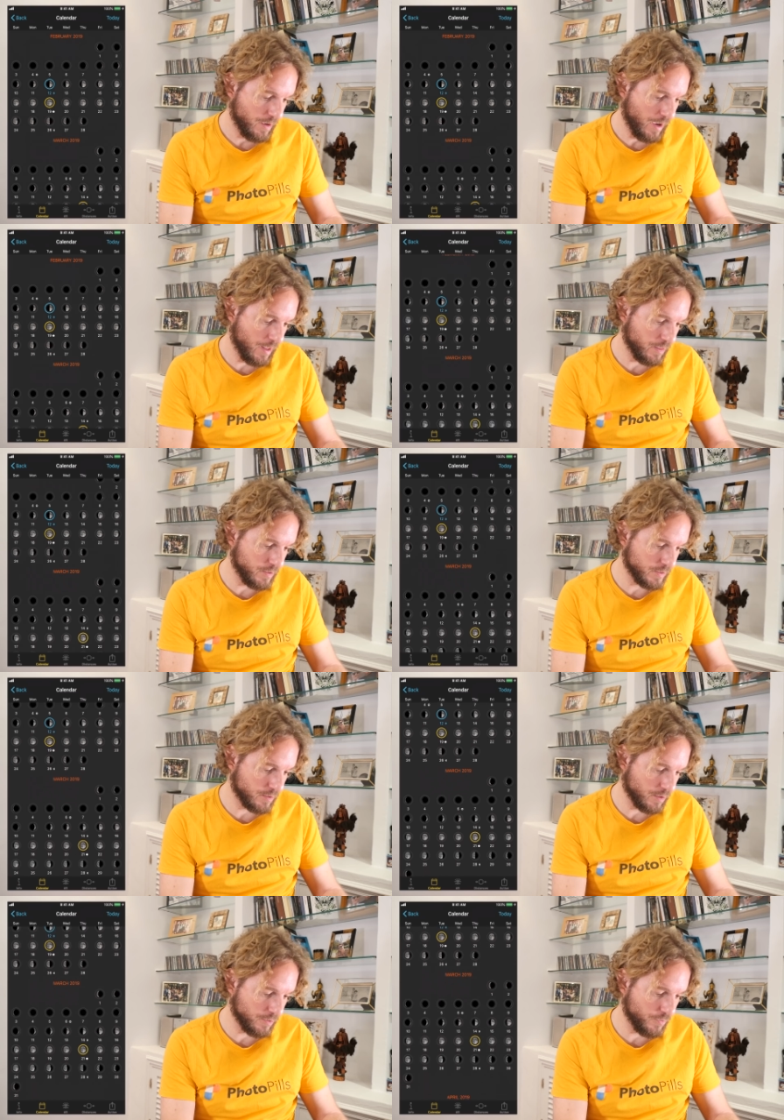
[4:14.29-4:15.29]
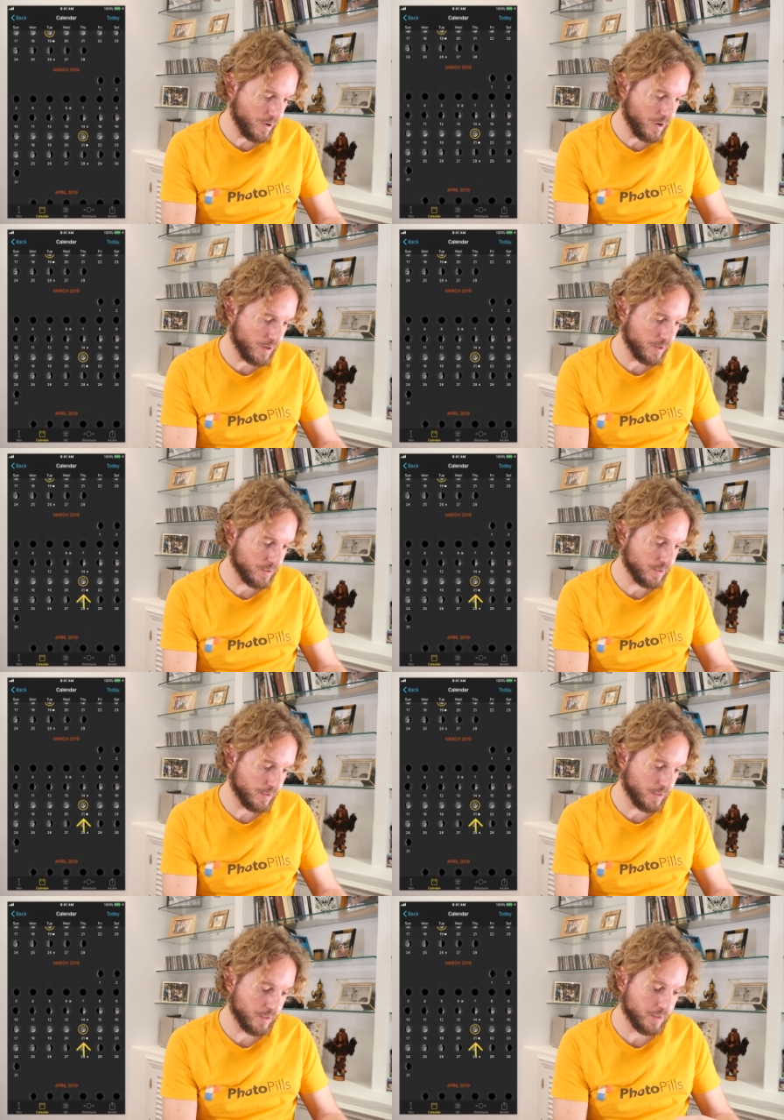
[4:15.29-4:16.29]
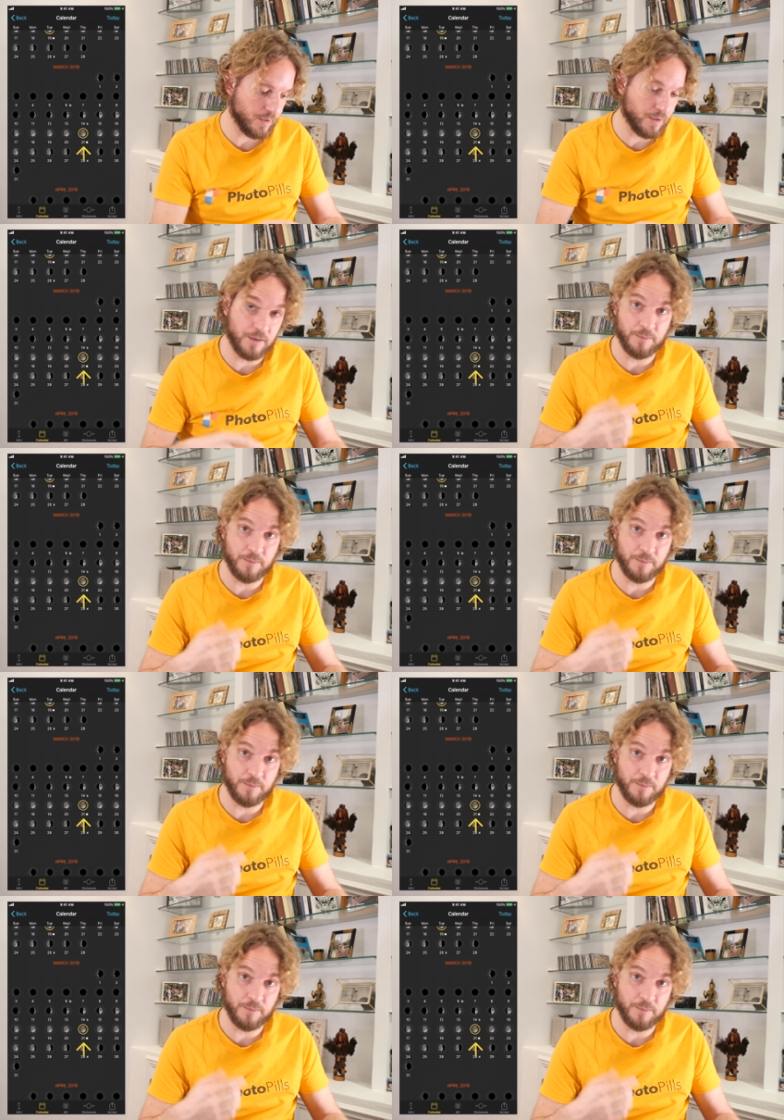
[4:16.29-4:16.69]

And there is another one in uh,